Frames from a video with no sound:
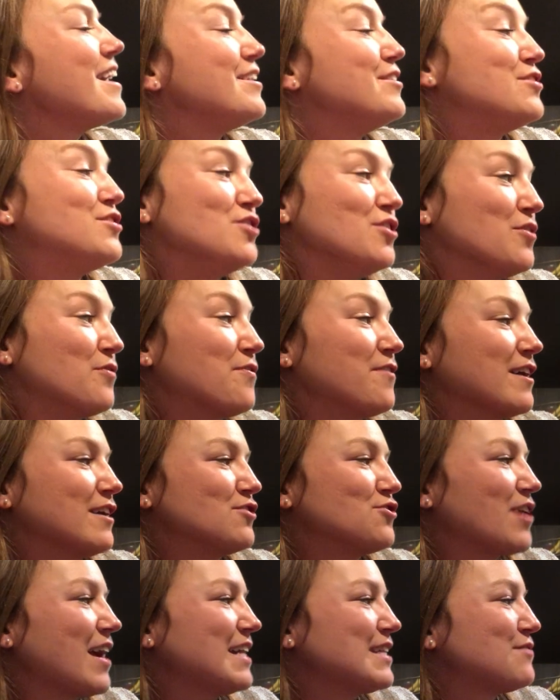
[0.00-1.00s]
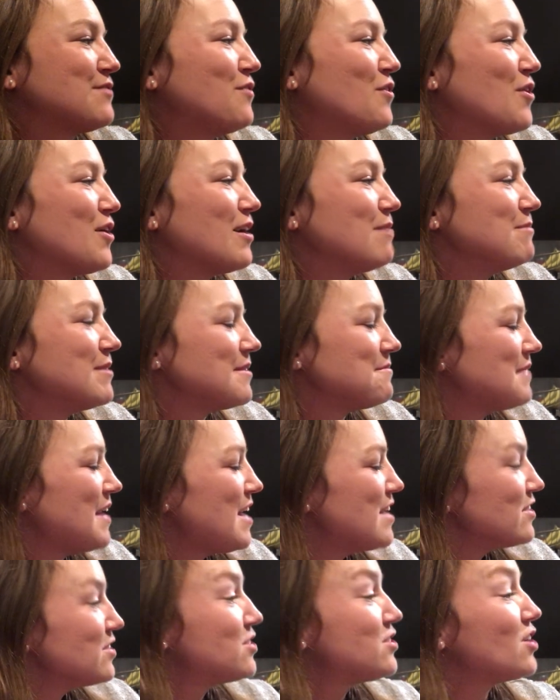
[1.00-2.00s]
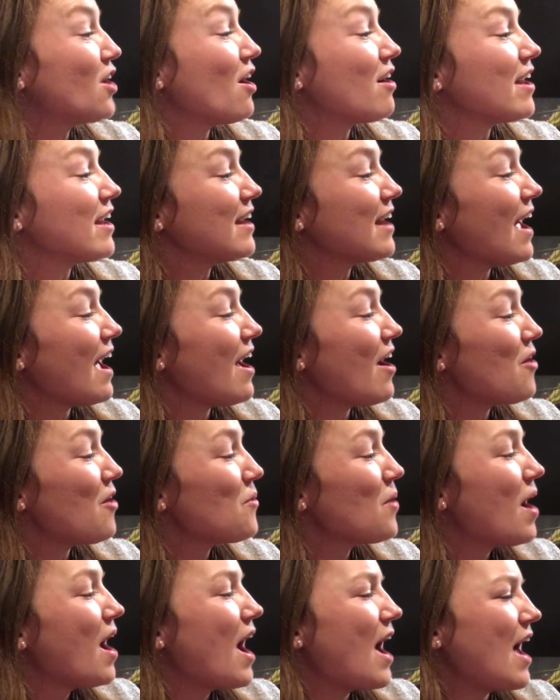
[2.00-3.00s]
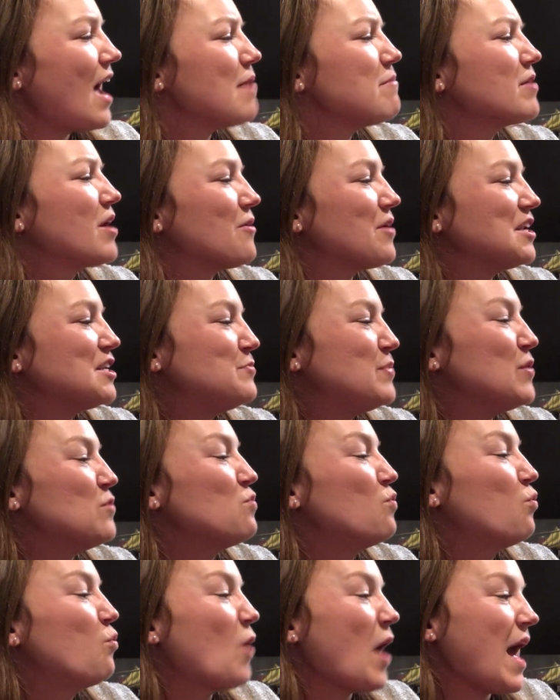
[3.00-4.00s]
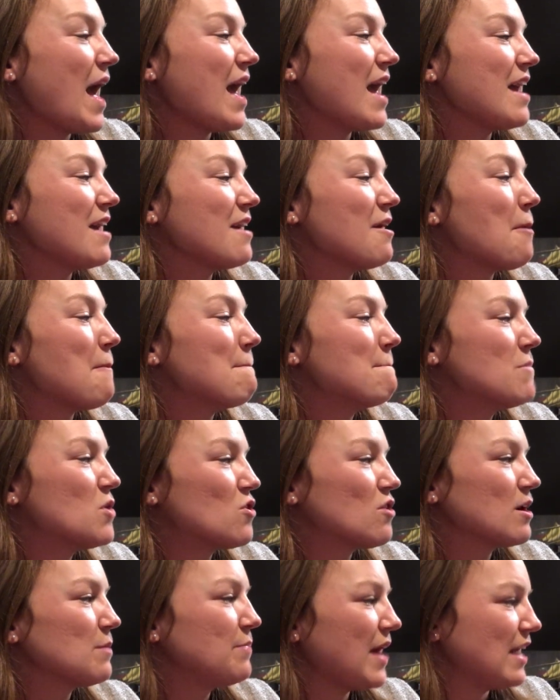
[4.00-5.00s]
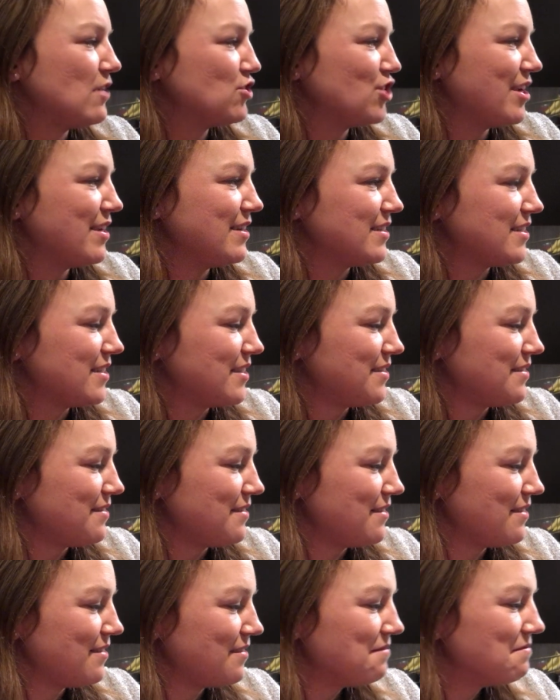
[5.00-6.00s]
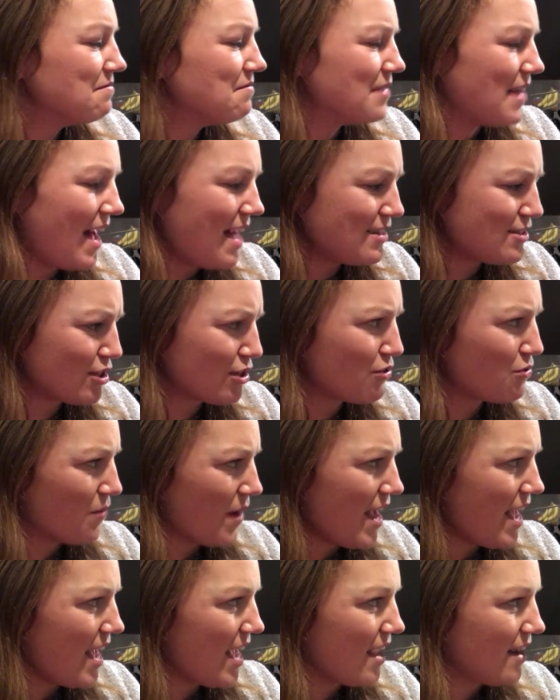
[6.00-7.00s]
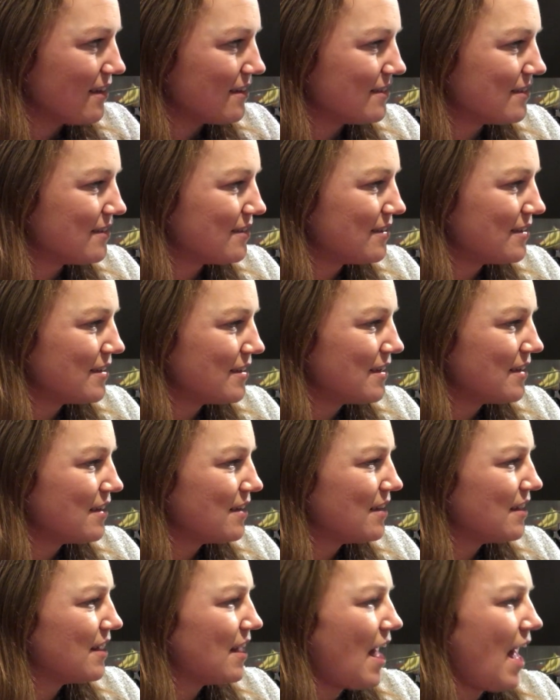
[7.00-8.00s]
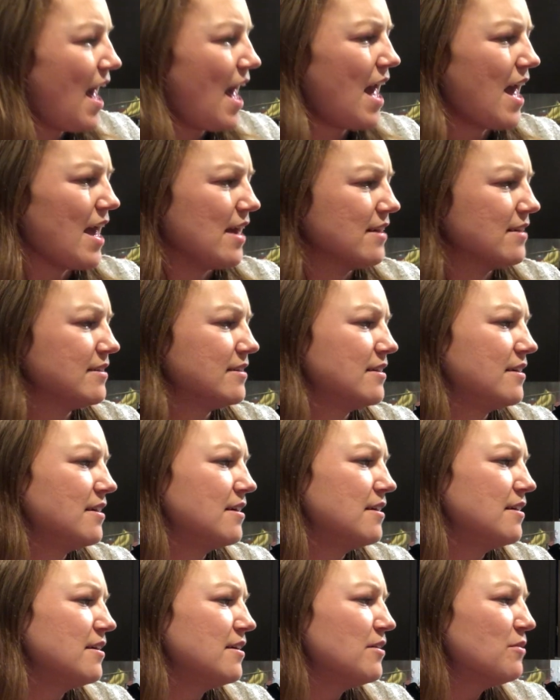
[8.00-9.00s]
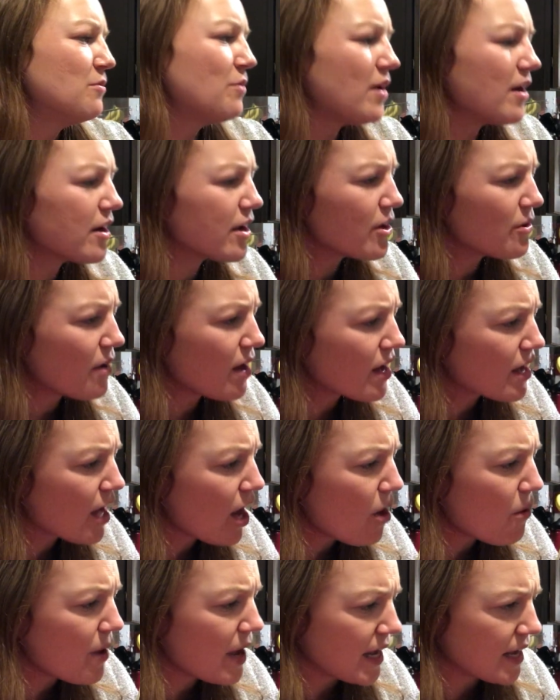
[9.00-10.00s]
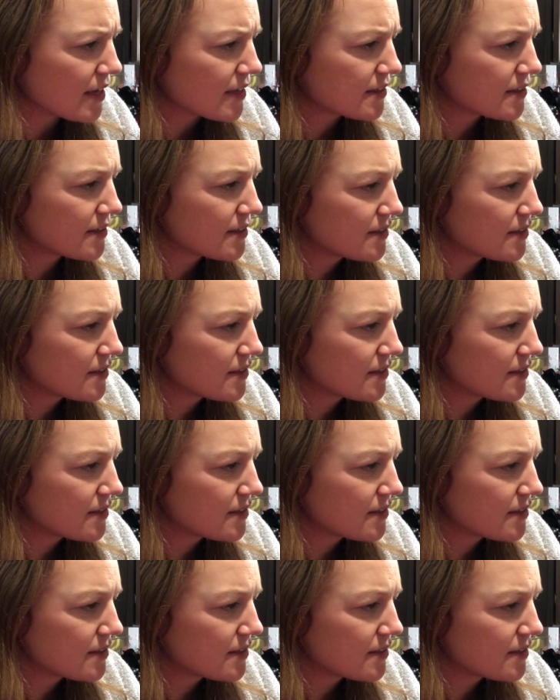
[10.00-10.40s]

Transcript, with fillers: I do feel transformed. Starting now, I'm going to be way more patient. That's great. Hey, where are you all going?